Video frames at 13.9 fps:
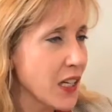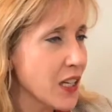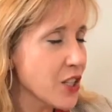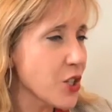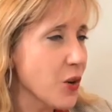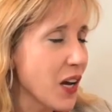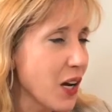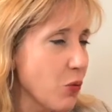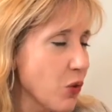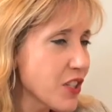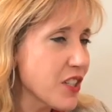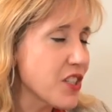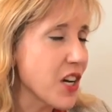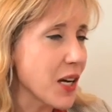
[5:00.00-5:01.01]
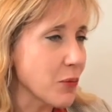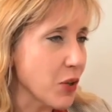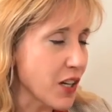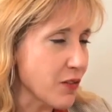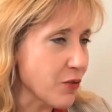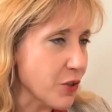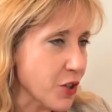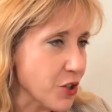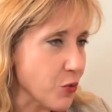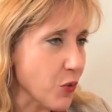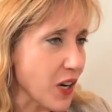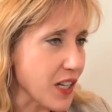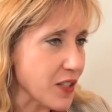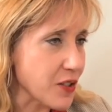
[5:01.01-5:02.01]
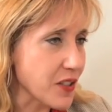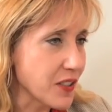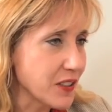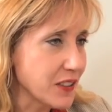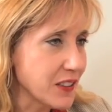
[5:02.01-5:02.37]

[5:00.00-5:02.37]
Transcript: So how, what's the timeline for this raise?